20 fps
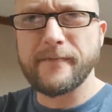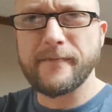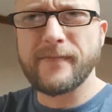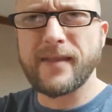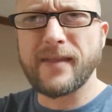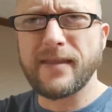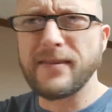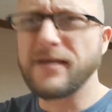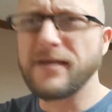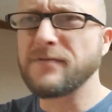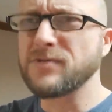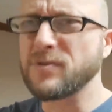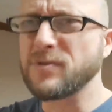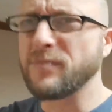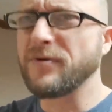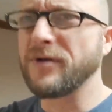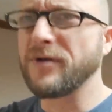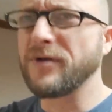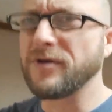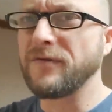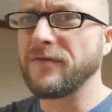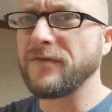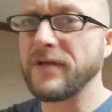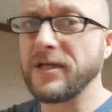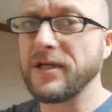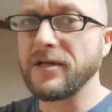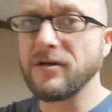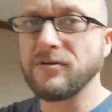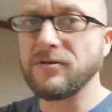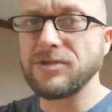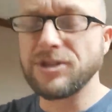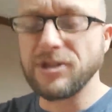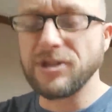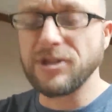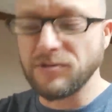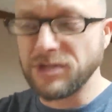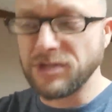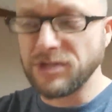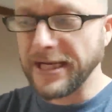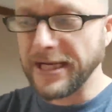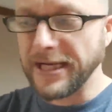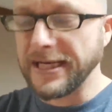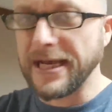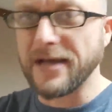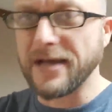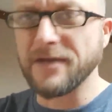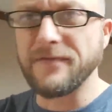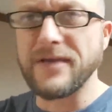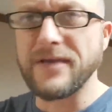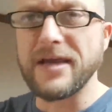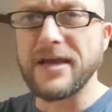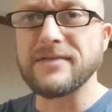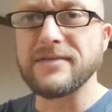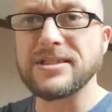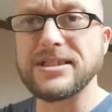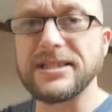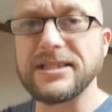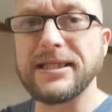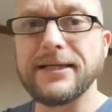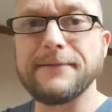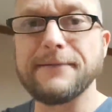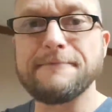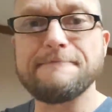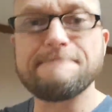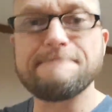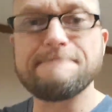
I think it was a pretty good video. You should go check it out if you haven't seen it.